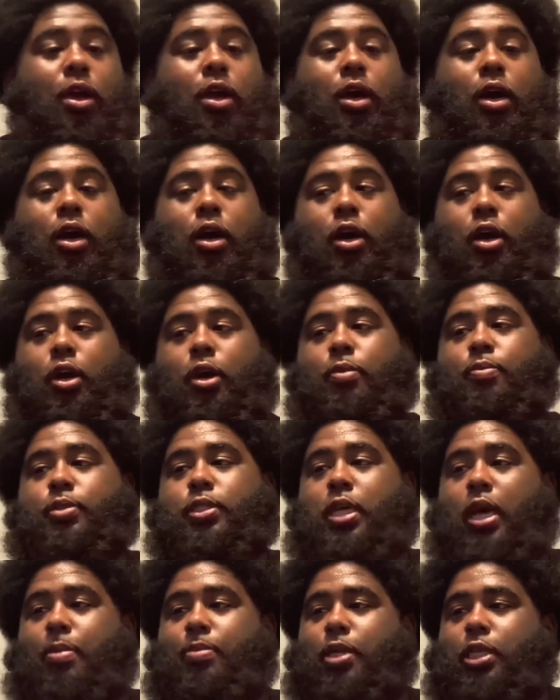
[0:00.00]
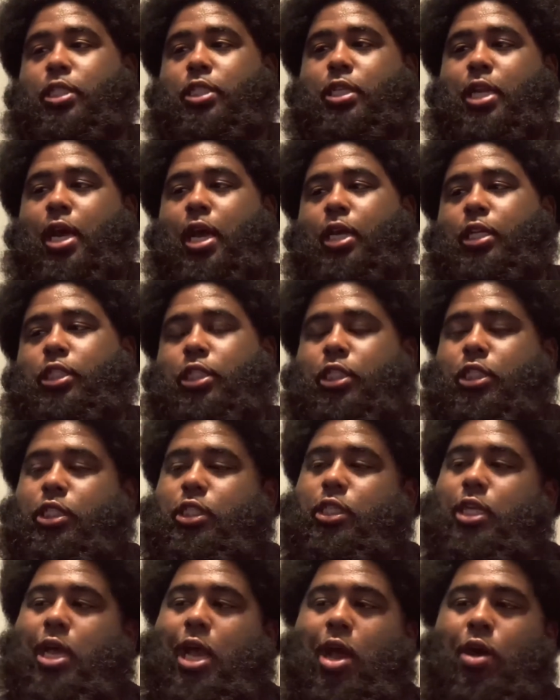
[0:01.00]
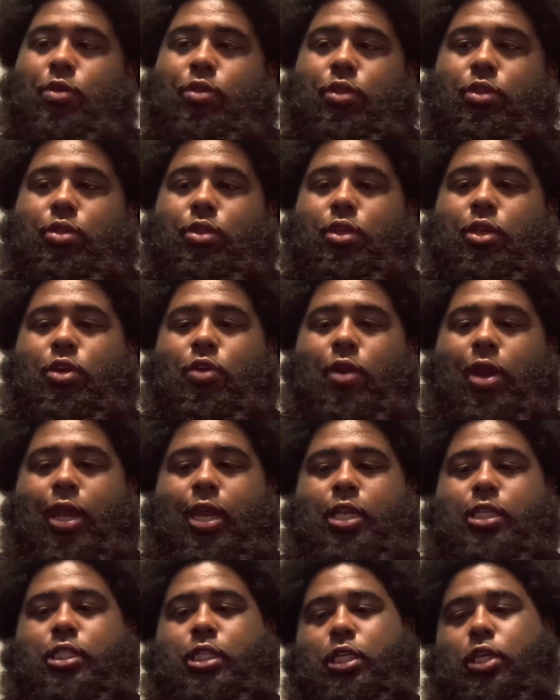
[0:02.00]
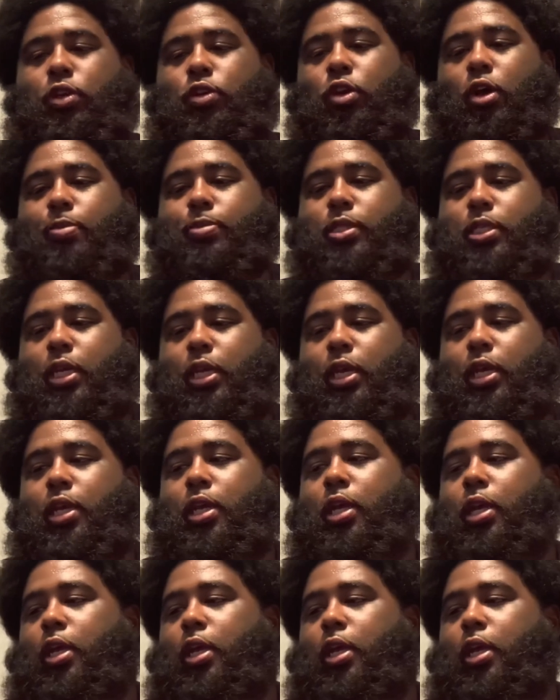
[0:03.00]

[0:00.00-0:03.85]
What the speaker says: some that's not just out crazy, you know what I'm saying?